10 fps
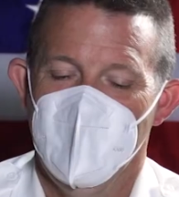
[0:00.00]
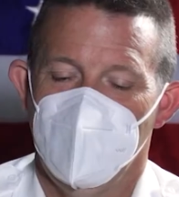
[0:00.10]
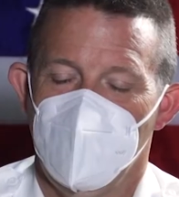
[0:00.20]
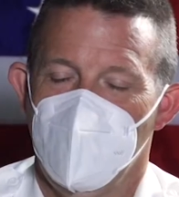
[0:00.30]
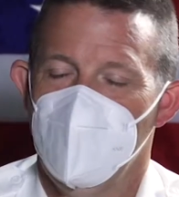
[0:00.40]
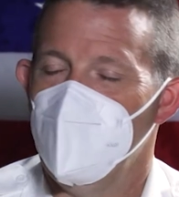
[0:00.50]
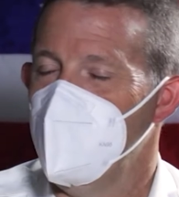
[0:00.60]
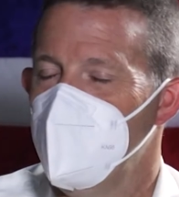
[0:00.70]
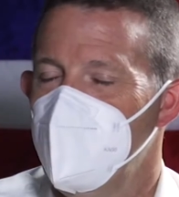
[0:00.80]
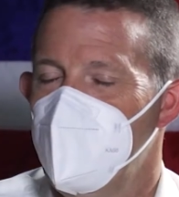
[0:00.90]
So
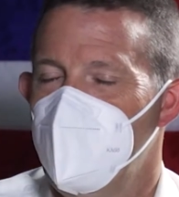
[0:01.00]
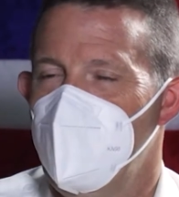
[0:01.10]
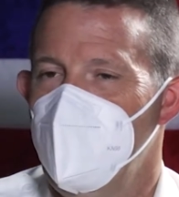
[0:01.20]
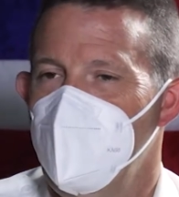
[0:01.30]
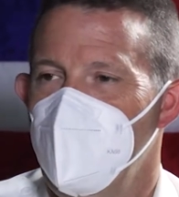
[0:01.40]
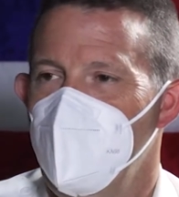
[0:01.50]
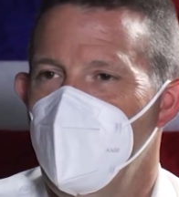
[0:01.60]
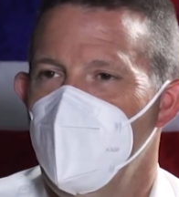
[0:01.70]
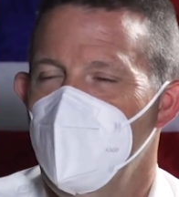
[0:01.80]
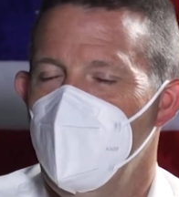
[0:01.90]
we're
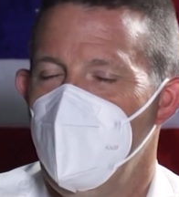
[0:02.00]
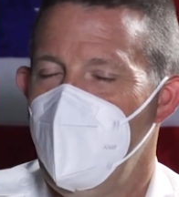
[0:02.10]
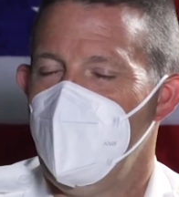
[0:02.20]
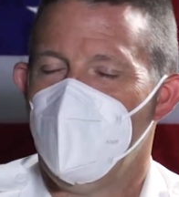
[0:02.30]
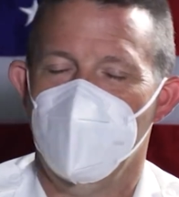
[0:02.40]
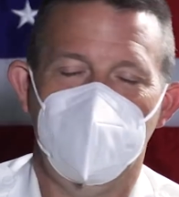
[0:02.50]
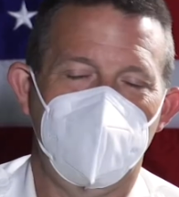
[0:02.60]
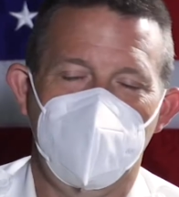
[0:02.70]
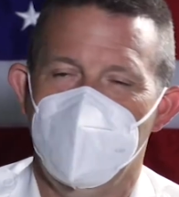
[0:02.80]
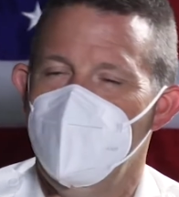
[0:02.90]
at
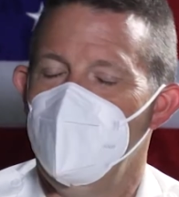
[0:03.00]
32.